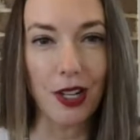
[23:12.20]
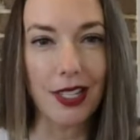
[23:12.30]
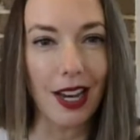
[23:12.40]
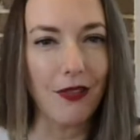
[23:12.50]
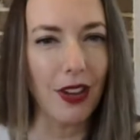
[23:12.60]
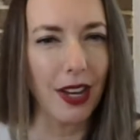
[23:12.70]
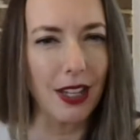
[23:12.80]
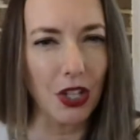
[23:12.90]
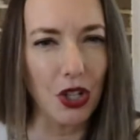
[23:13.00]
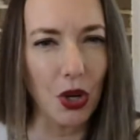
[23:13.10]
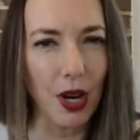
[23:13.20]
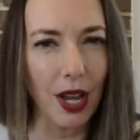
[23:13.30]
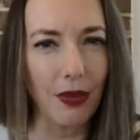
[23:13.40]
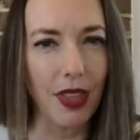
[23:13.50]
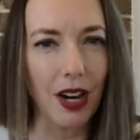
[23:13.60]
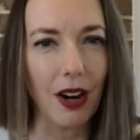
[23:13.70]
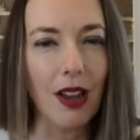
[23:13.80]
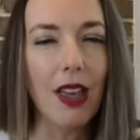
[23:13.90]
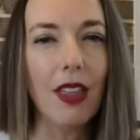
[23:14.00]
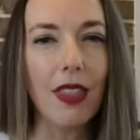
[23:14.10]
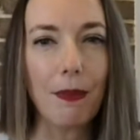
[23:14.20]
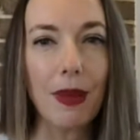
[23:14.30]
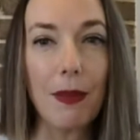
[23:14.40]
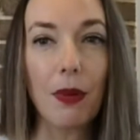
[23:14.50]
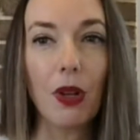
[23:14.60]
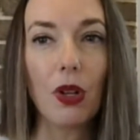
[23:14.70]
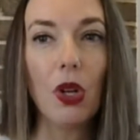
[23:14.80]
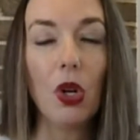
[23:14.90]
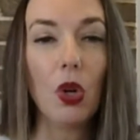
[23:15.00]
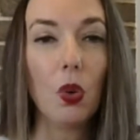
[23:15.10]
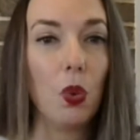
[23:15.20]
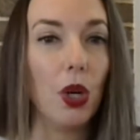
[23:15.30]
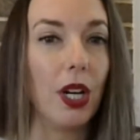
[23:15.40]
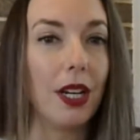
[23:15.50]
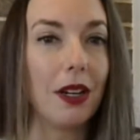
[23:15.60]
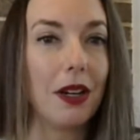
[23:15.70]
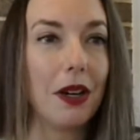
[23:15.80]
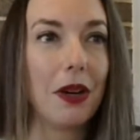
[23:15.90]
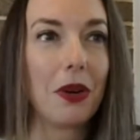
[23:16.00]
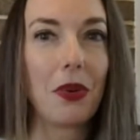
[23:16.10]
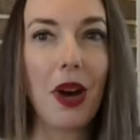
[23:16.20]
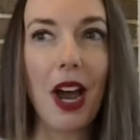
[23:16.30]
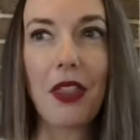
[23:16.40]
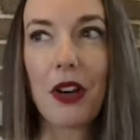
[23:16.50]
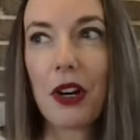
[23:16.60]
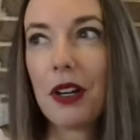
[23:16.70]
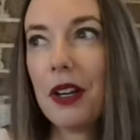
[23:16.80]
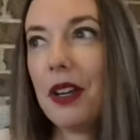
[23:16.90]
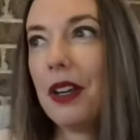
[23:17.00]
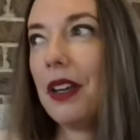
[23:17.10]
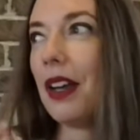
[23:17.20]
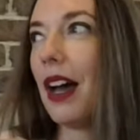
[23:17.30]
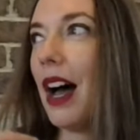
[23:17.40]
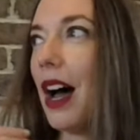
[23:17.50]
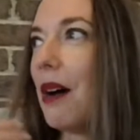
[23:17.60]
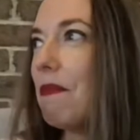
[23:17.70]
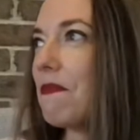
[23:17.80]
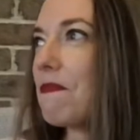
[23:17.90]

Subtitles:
Seinfeld has a joke out there that people would rather, I